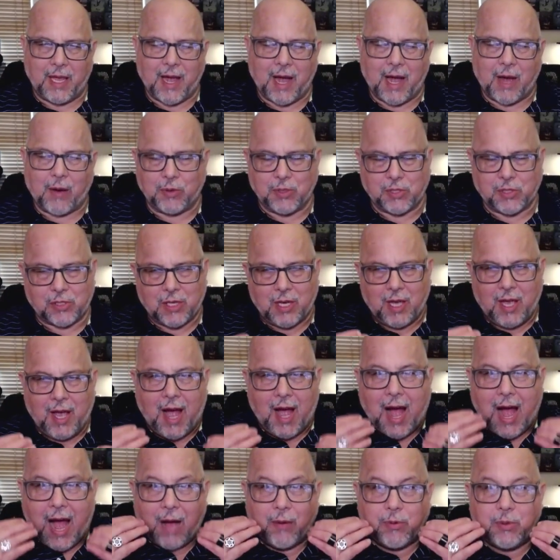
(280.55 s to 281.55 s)
I was
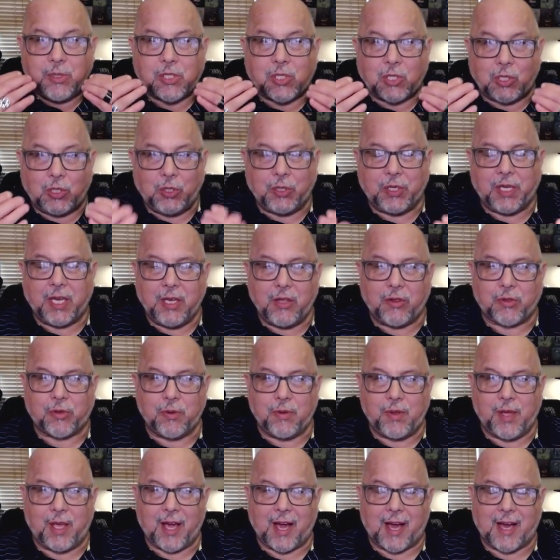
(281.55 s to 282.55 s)
looking through
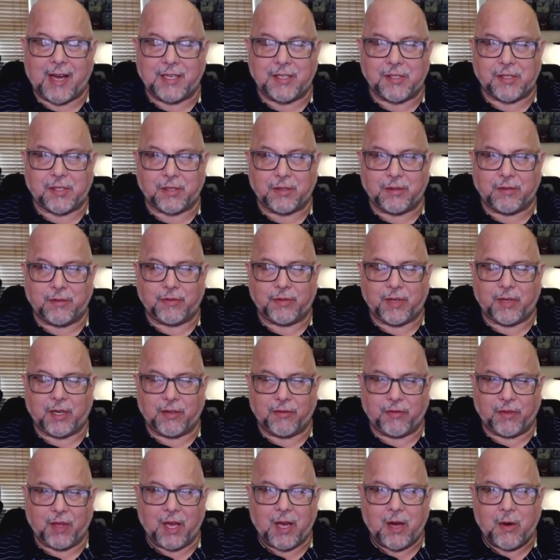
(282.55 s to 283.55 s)
the eyes
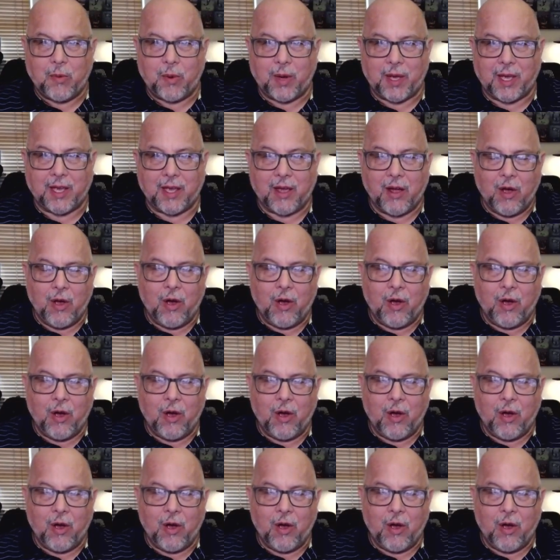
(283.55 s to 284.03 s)
of Yahweh,